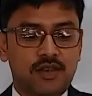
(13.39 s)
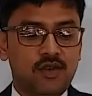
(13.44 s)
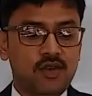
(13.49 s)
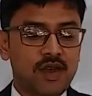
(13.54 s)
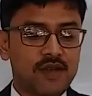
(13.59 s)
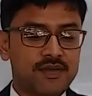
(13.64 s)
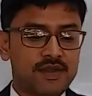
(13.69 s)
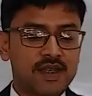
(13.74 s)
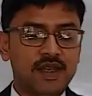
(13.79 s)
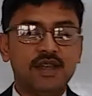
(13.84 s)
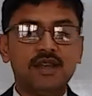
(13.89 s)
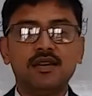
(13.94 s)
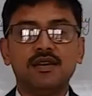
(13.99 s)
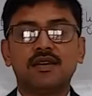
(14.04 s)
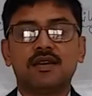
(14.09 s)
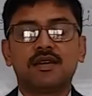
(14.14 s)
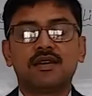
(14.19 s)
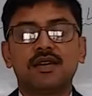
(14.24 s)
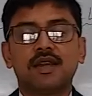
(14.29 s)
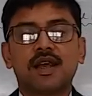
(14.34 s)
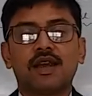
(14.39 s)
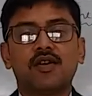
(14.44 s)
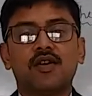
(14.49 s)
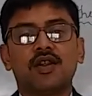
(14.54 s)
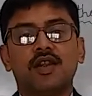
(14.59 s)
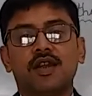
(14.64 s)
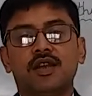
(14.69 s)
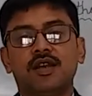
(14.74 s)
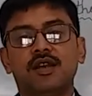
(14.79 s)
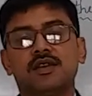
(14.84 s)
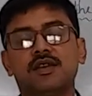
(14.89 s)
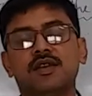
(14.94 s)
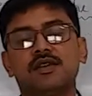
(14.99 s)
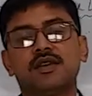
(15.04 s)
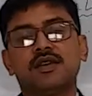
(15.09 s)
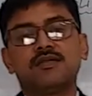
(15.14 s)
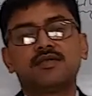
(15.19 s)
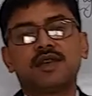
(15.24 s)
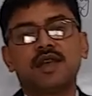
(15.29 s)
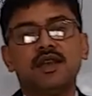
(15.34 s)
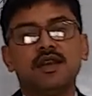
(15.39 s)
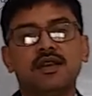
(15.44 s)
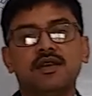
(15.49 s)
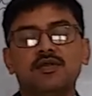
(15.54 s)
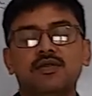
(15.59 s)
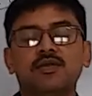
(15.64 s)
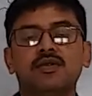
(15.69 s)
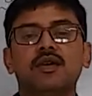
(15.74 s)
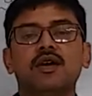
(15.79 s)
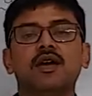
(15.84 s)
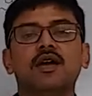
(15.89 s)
you have seen that all the teachers have sent you